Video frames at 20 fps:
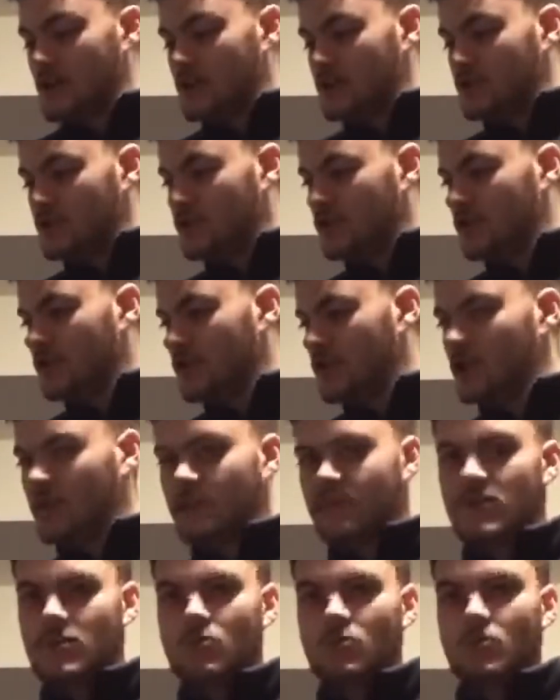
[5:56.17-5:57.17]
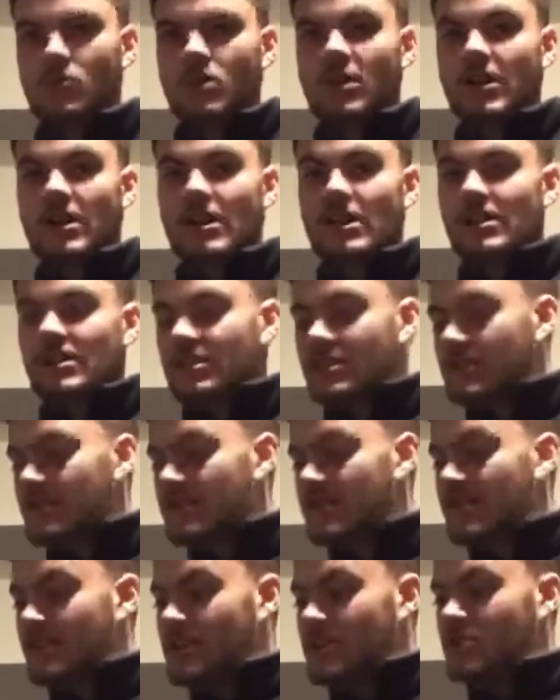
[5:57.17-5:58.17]
Sure, if you
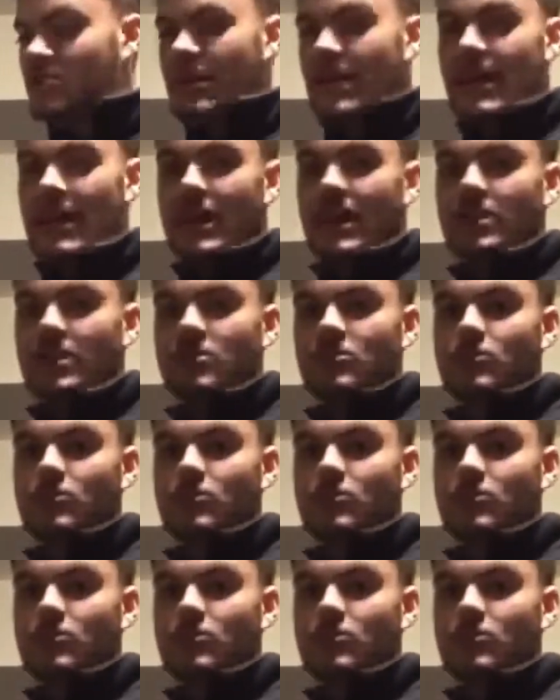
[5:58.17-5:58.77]
get your hand